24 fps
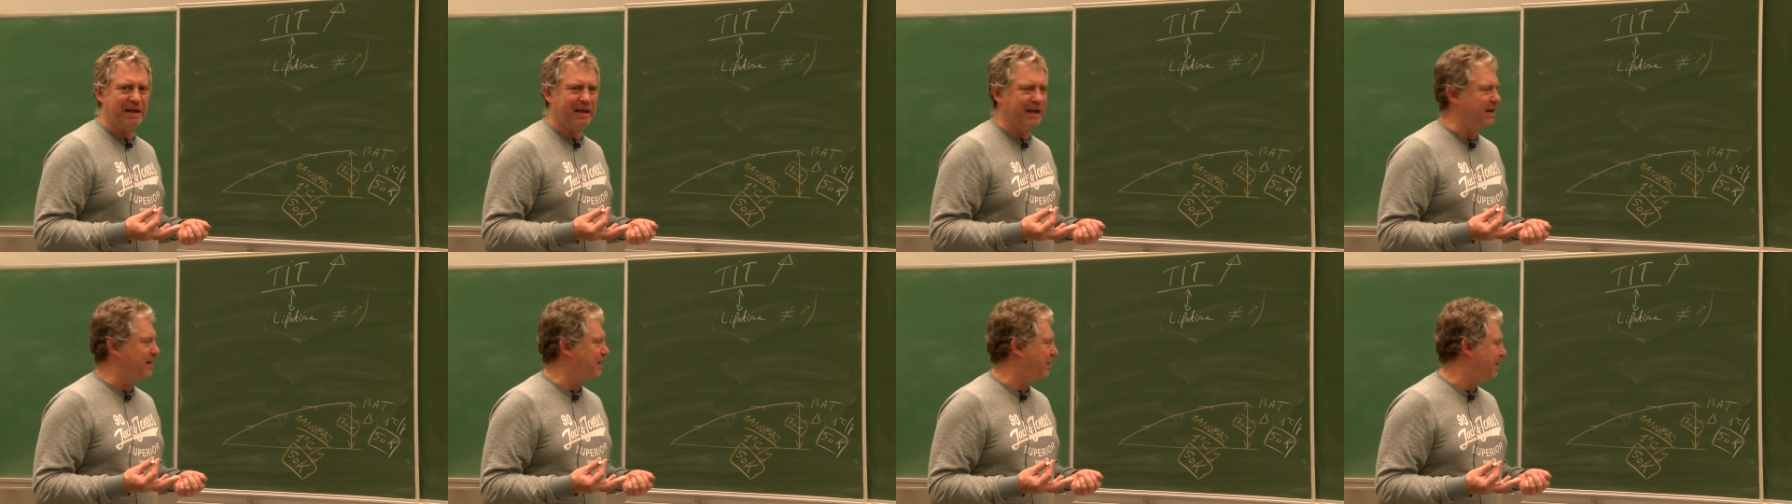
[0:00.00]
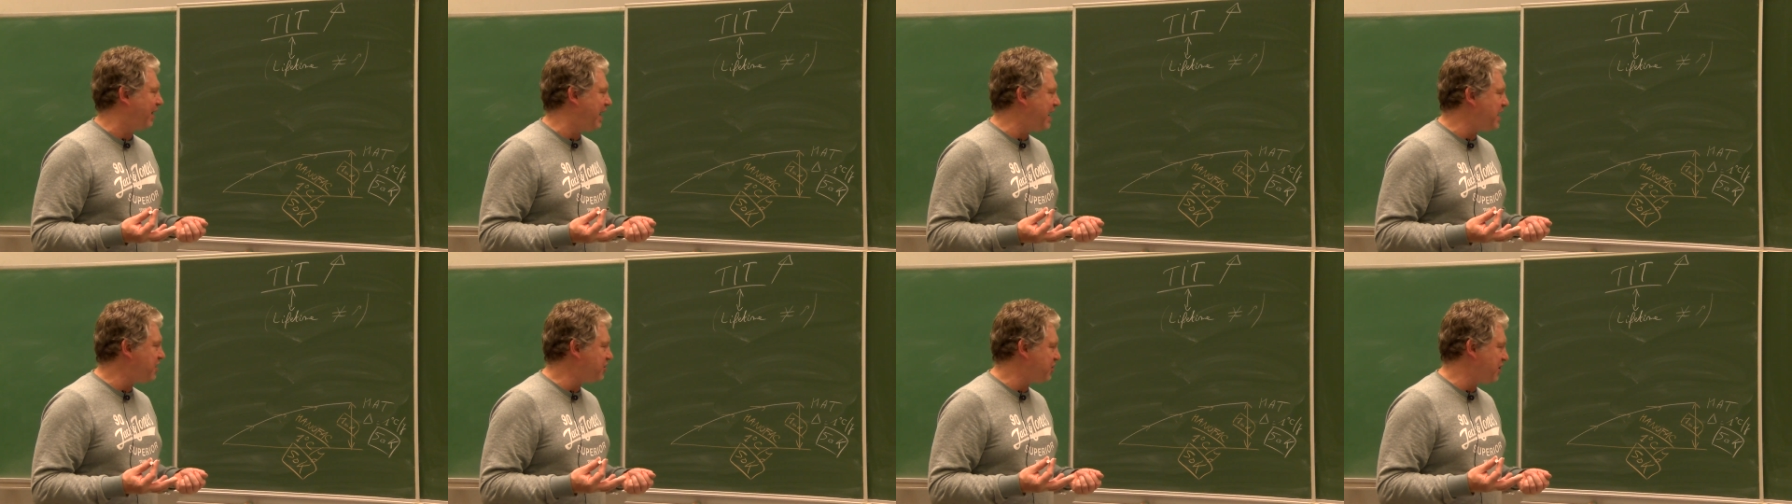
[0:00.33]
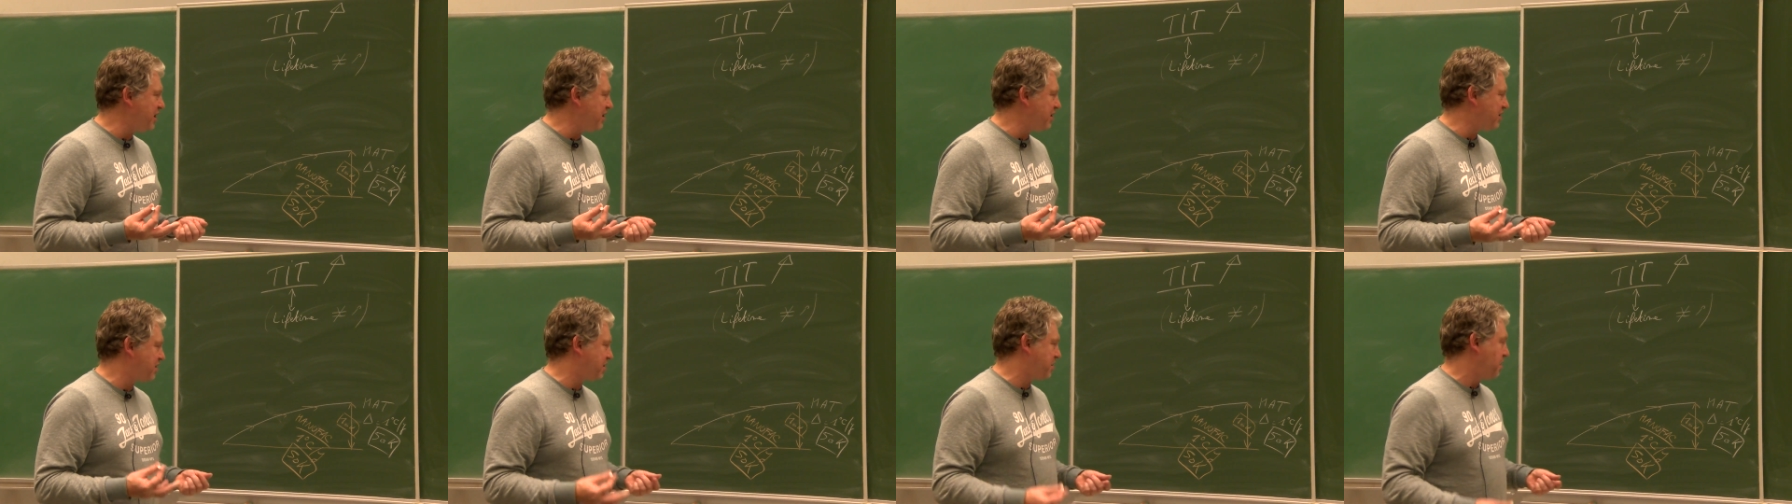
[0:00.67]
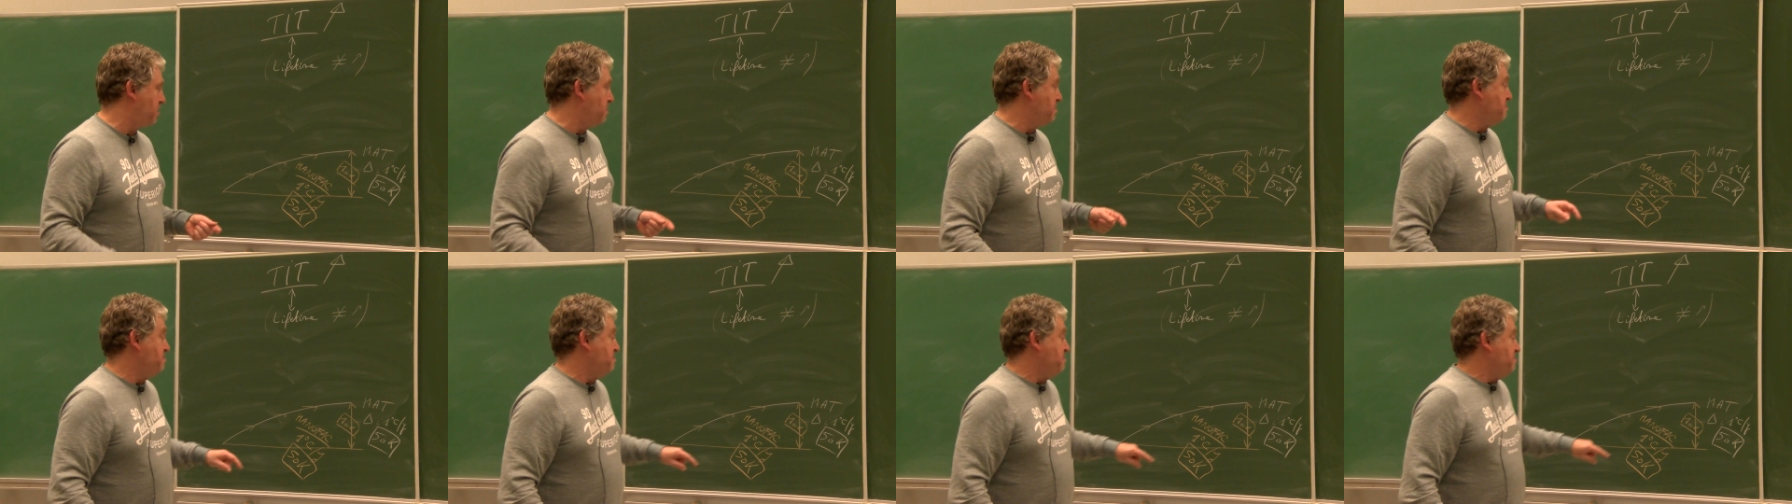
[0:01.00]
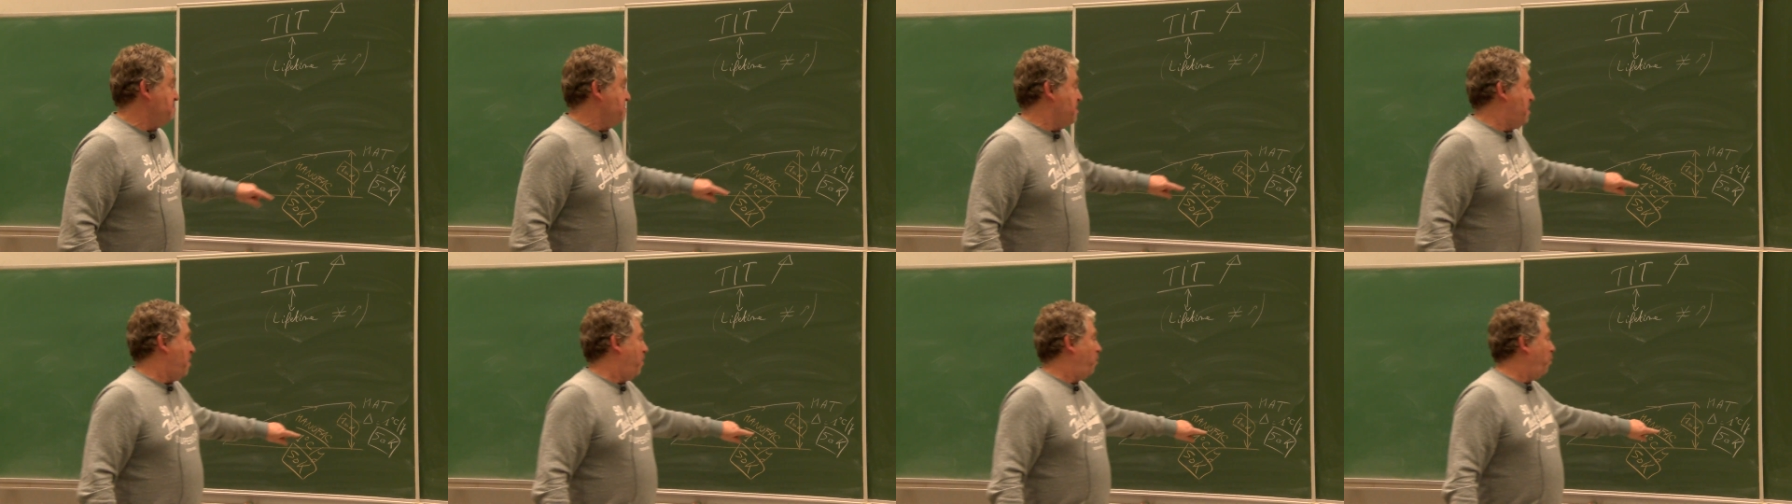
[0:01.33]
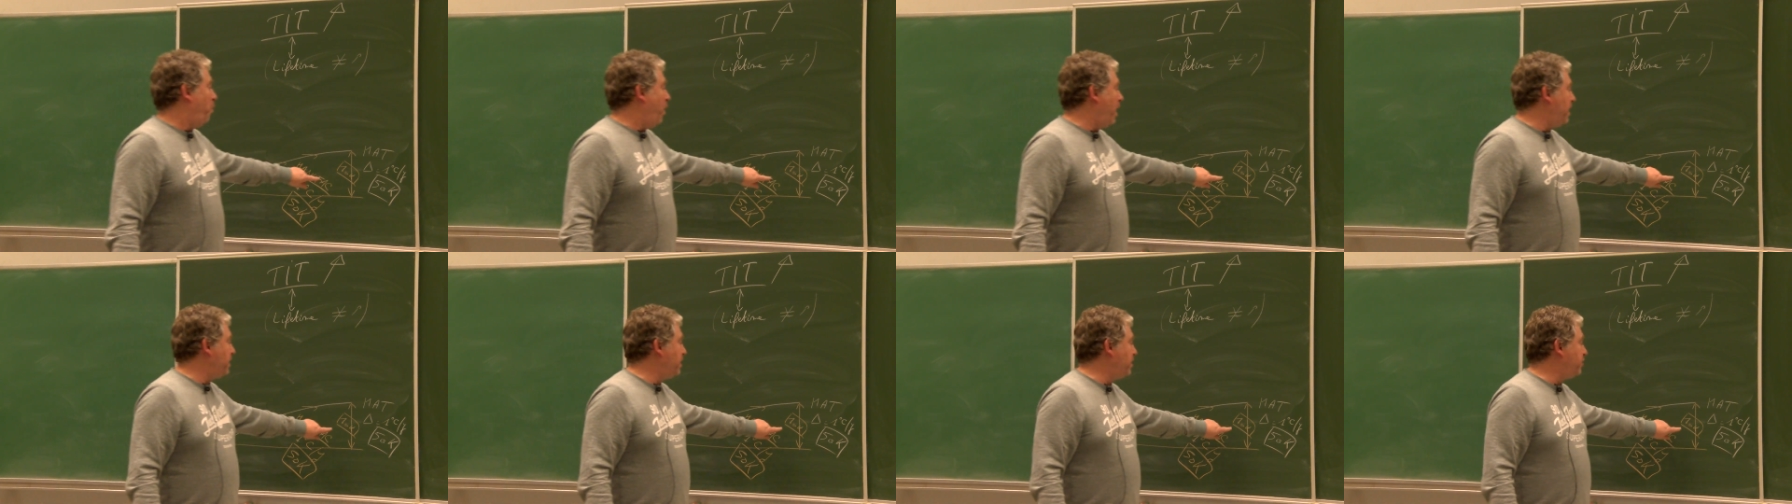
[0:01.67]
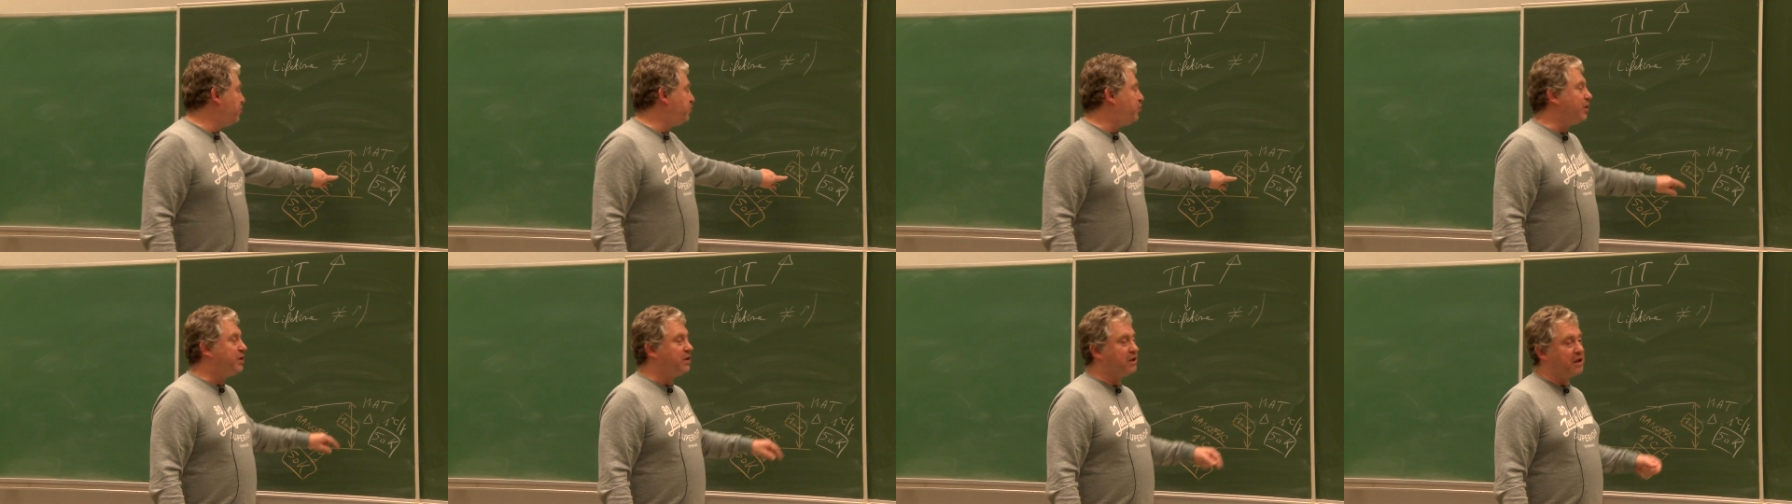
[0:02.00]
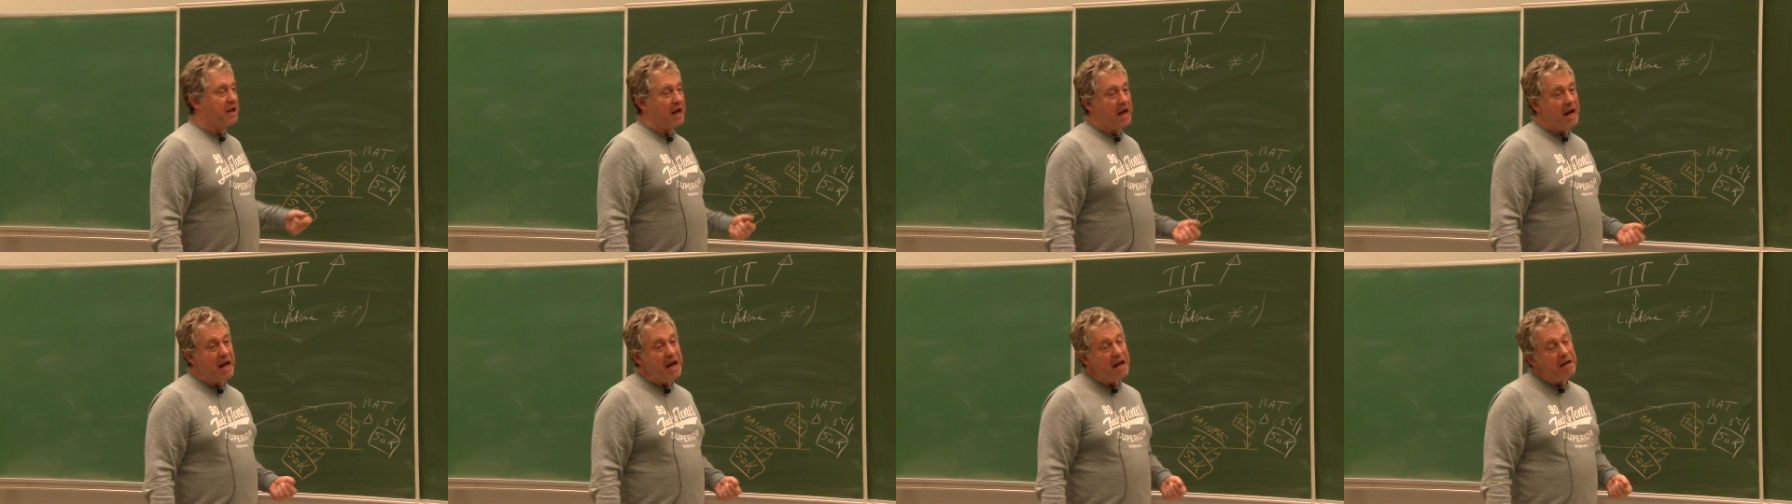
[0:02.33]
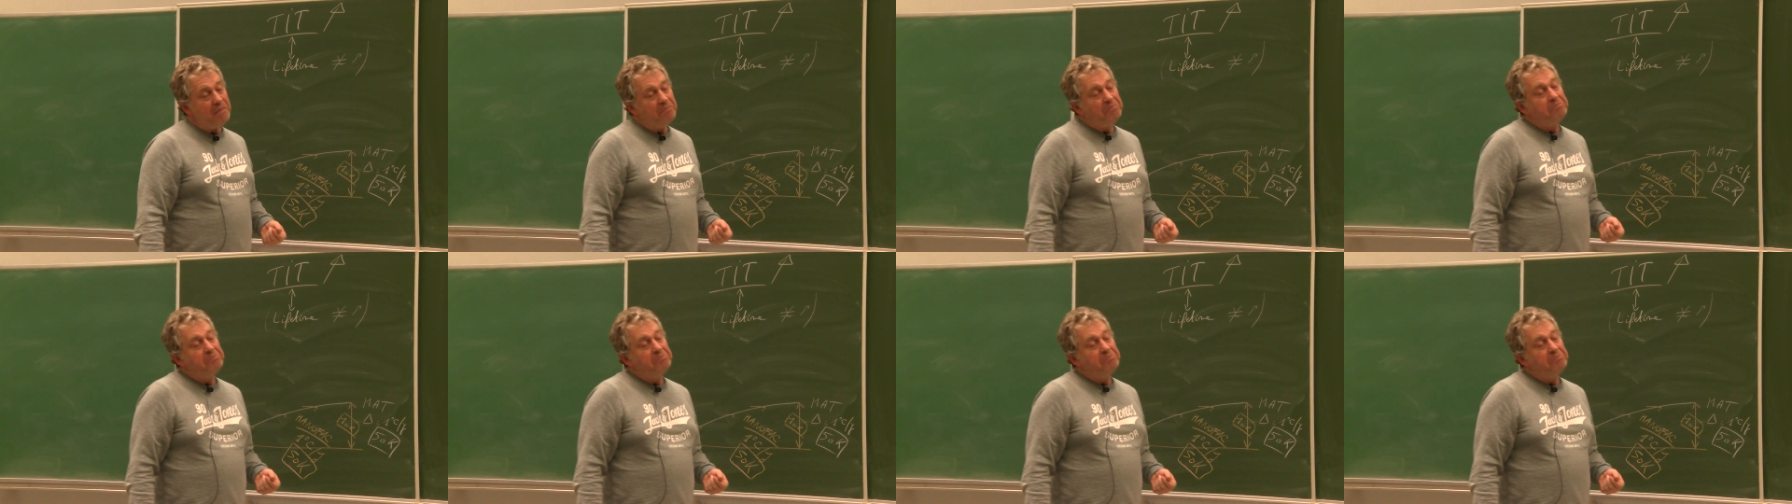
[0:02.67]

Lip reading: calculations, 100K,